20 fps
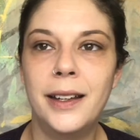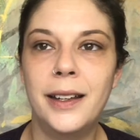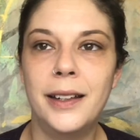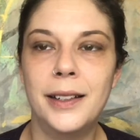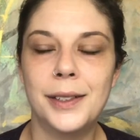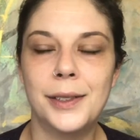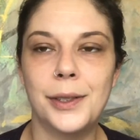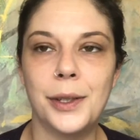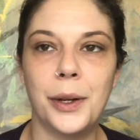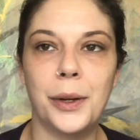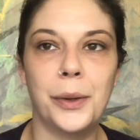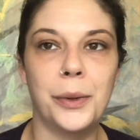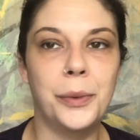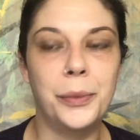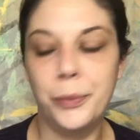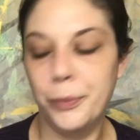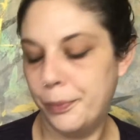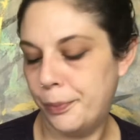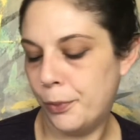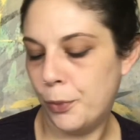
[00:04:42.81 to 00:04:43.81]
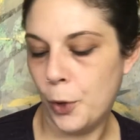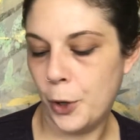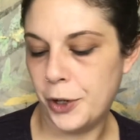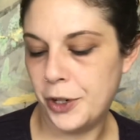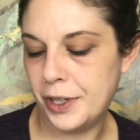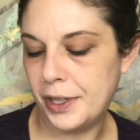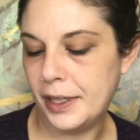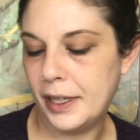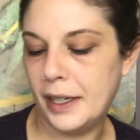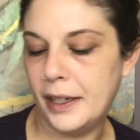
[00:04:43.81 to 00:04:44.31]
so we're
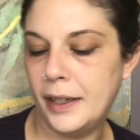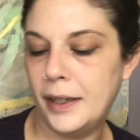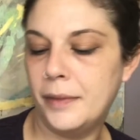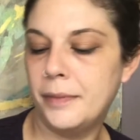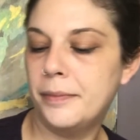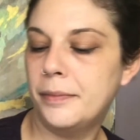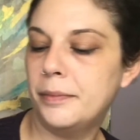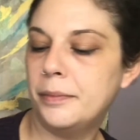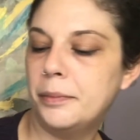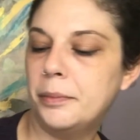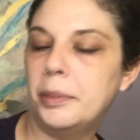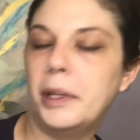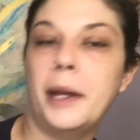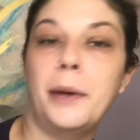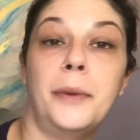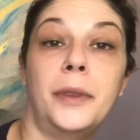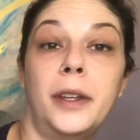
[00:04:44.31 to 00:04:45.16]
just gonna play with